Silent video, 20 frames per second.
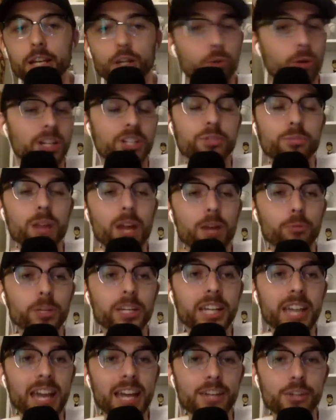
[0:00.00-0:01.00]
Grayson
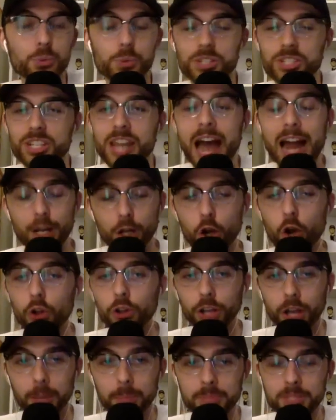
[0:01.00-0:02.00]
Rodriguez was not
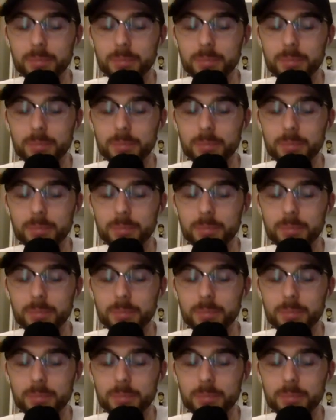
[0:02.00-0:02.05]
called up